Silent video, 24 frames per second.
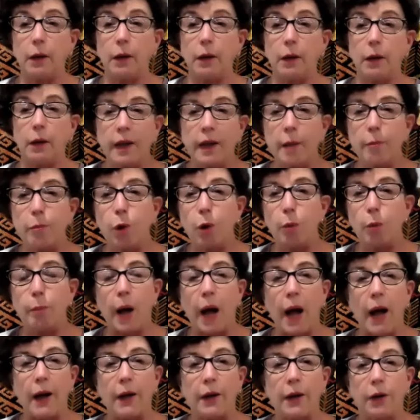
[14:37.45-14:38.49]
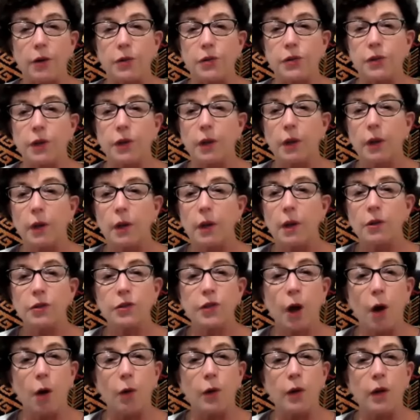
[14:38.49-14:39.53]
Well, we're going to get more buyers.
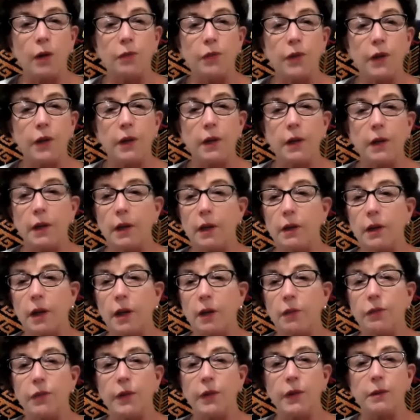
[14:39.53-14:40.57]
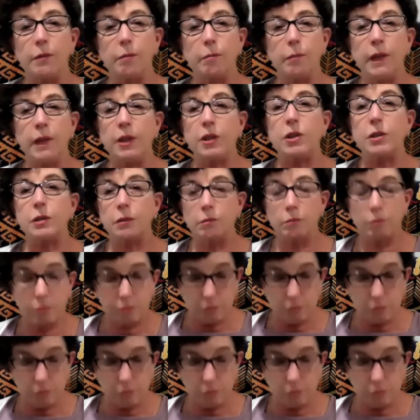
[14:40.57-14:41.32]
So if it meets